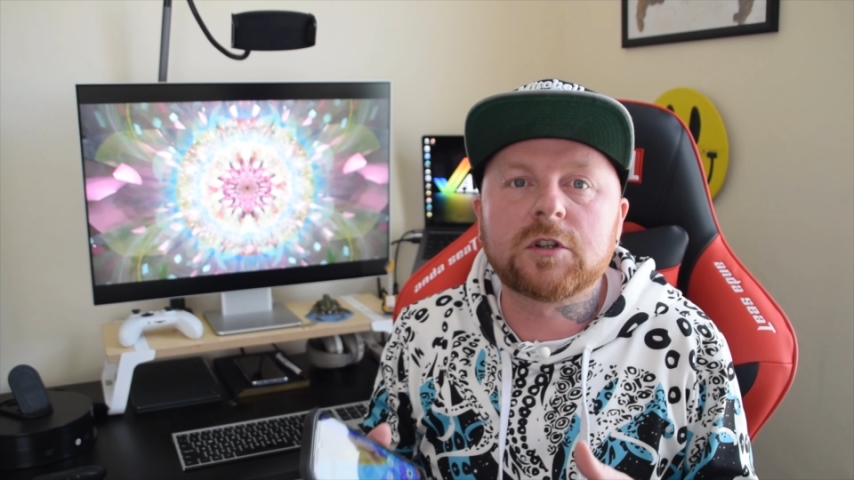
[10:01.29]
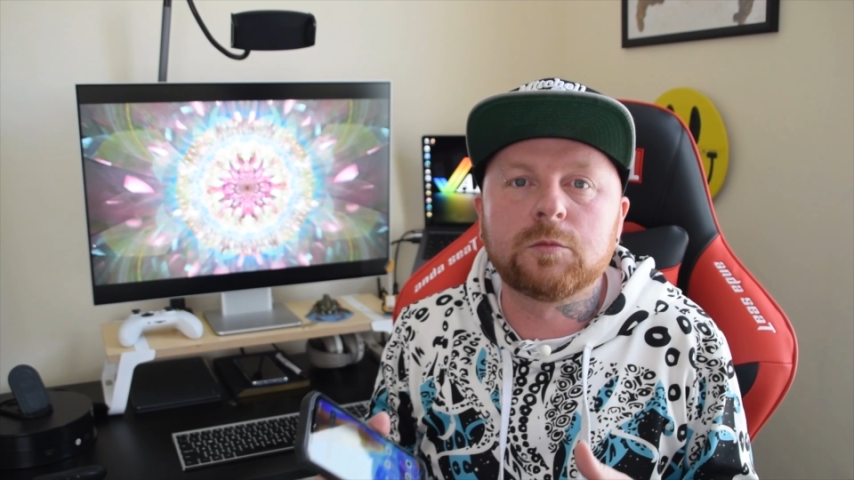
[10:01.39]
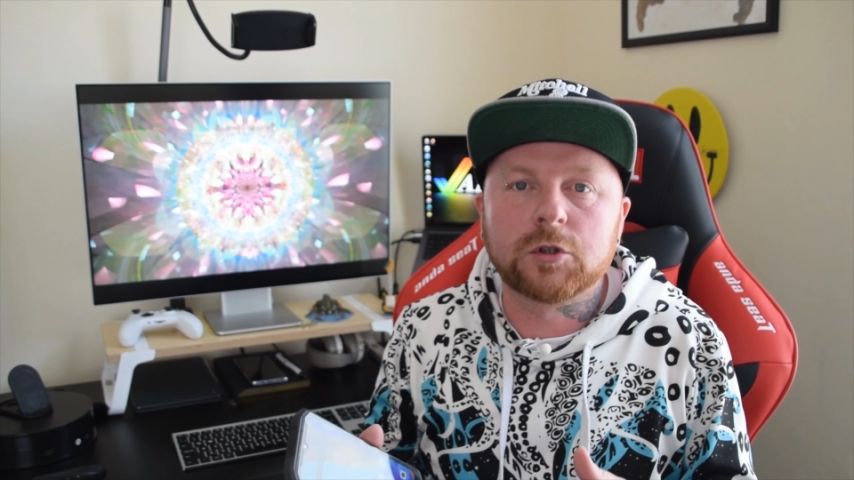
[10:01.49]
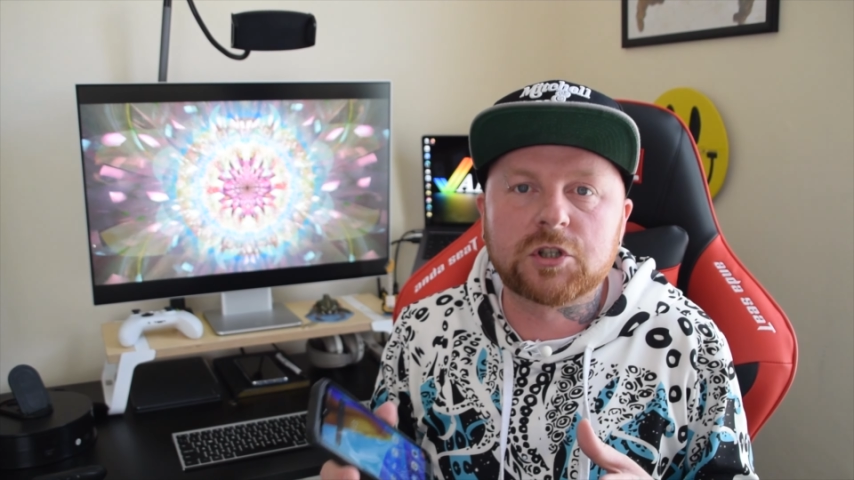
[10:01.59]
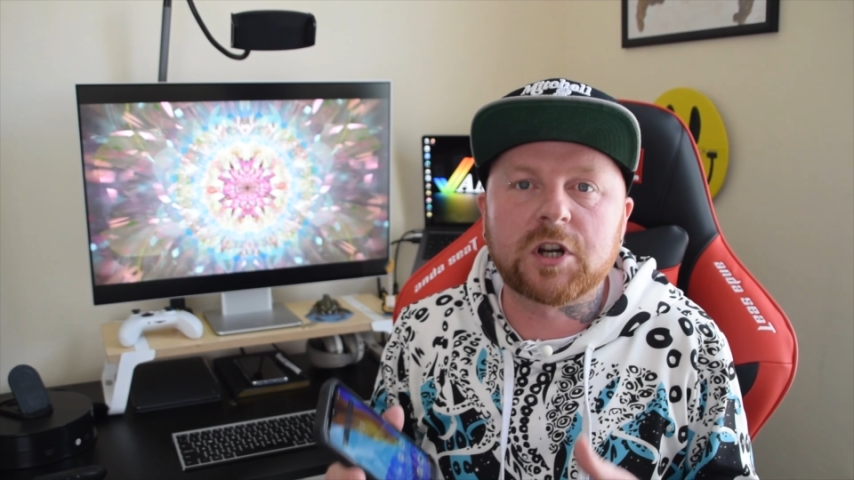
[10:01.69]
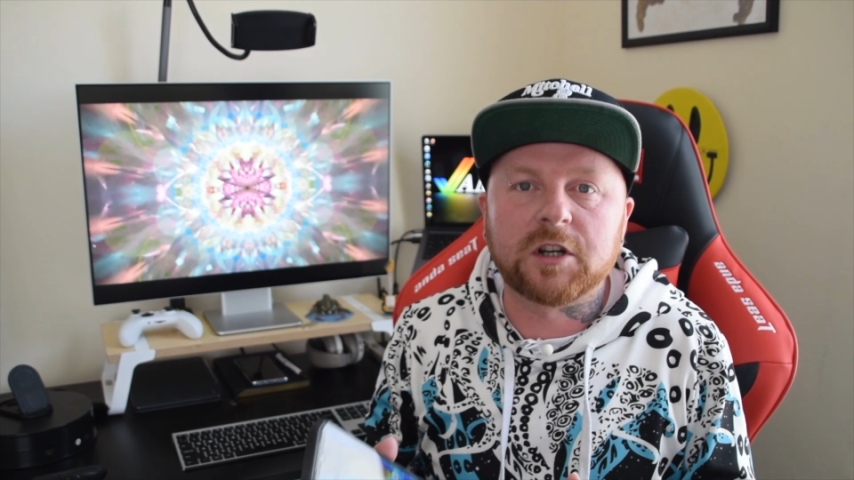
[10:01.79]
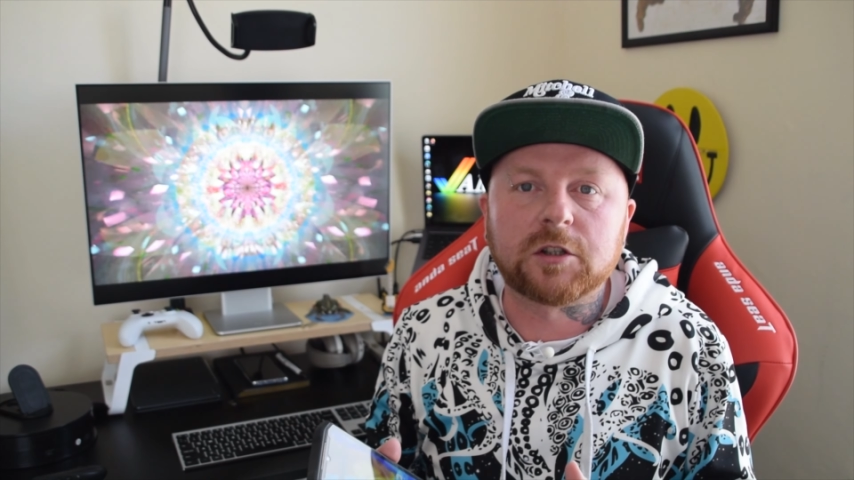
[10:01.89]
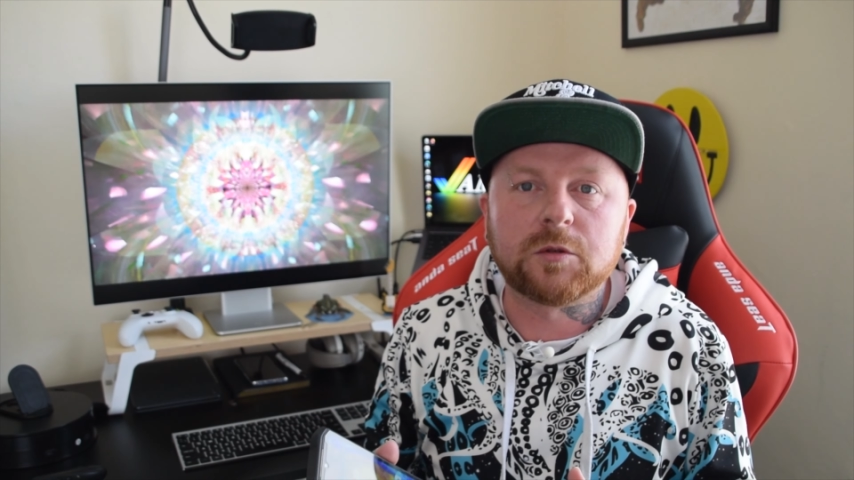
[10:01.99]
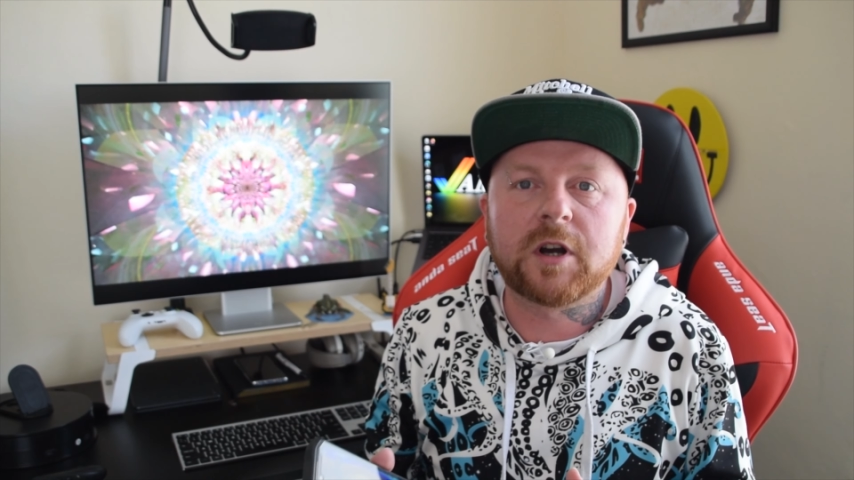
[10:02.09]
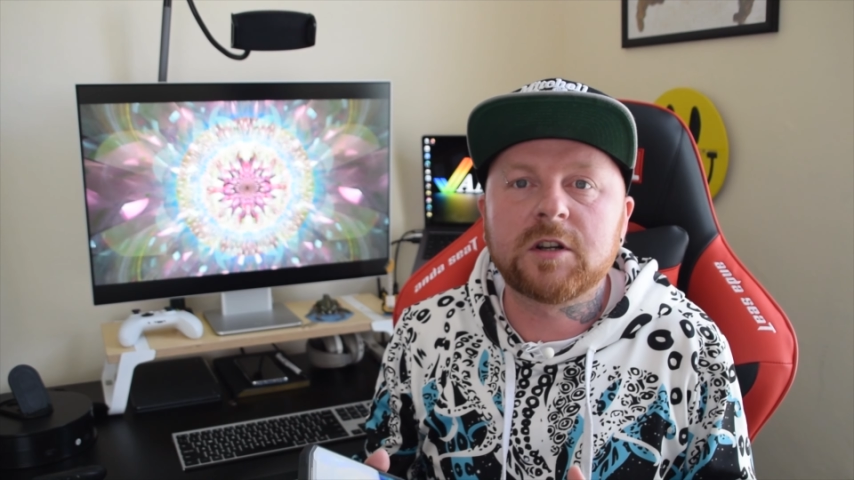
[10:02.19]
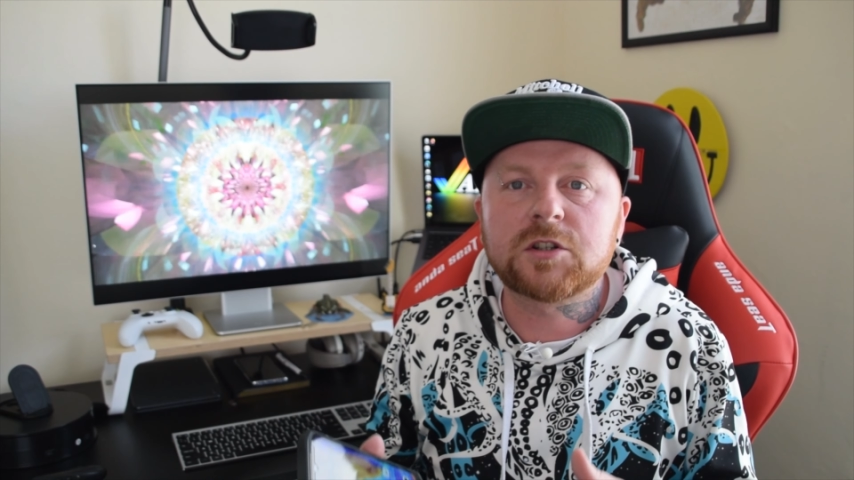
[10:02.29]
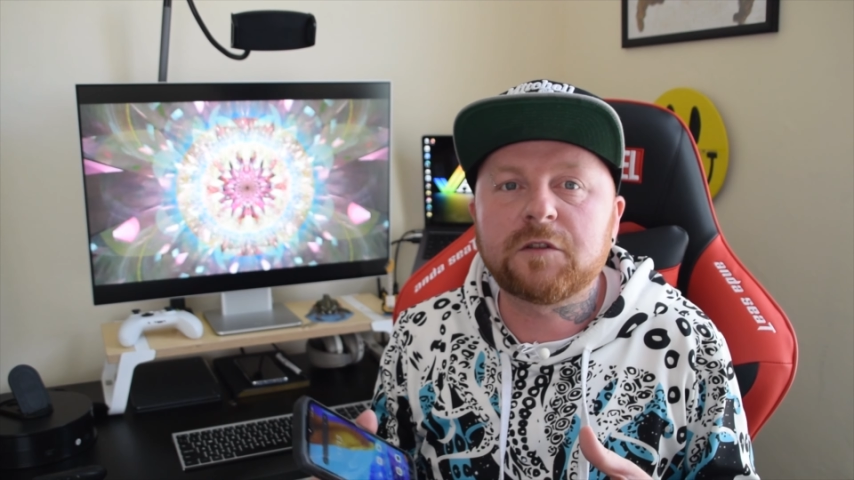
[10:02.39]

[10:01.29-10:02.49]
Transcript: as much as I do, and it's a